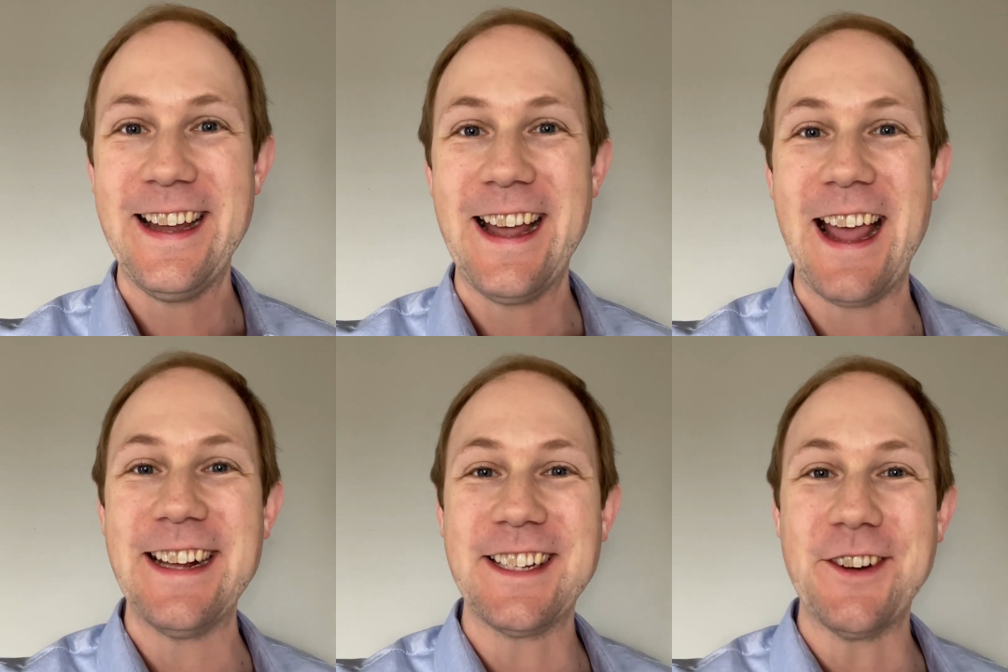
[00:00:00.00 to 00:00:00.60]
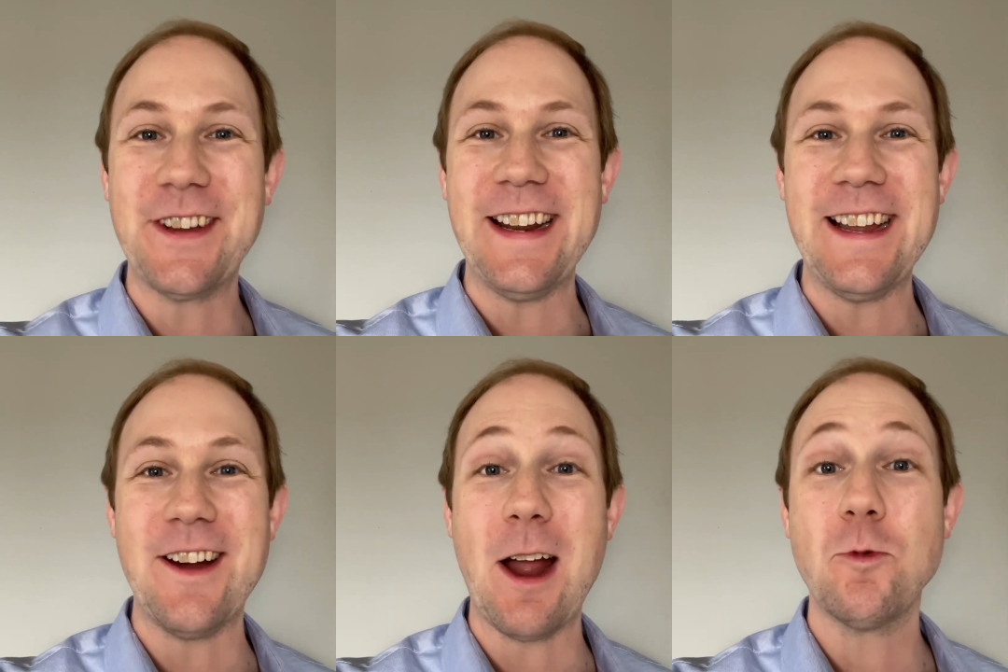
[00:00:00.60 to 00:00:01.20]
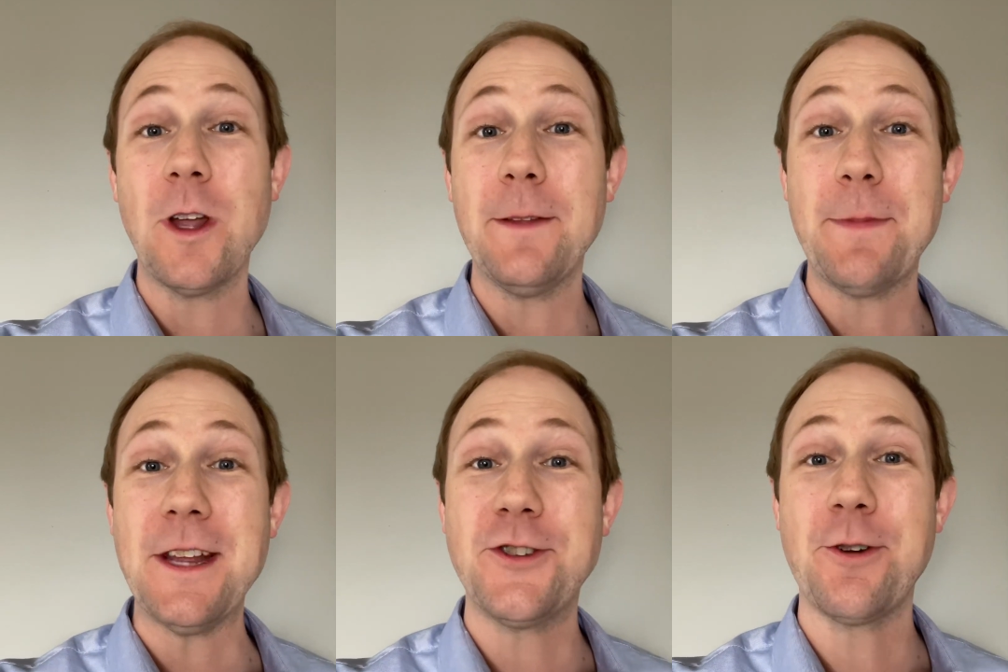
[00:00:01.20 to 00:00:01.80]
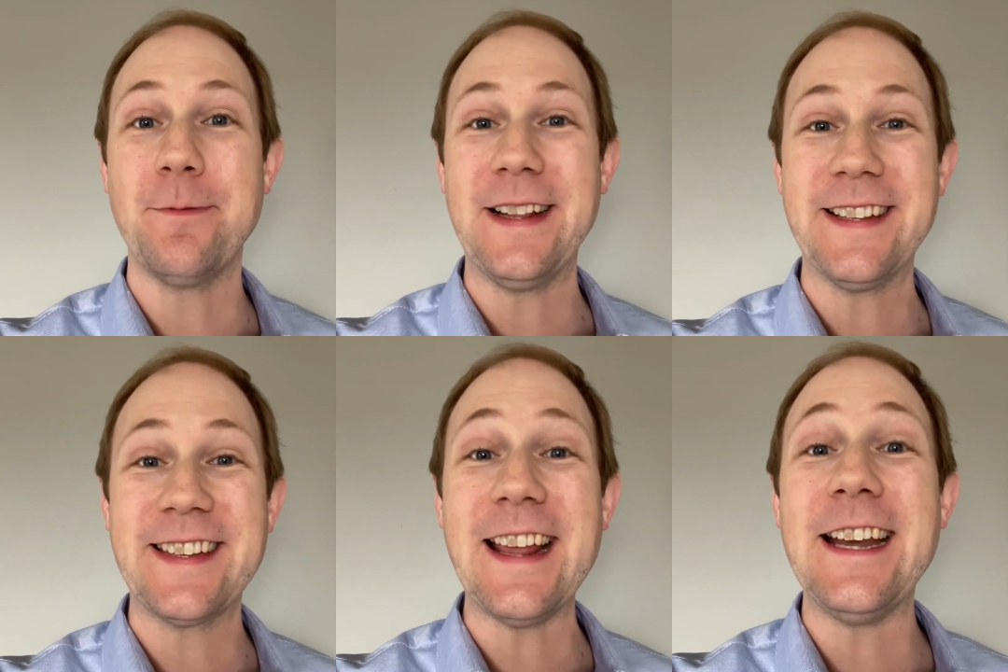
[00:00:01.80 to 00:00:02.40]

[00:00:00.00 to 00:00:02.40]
Hey, it's Andrew Kitty here at Royal LePage Tour Real Estate,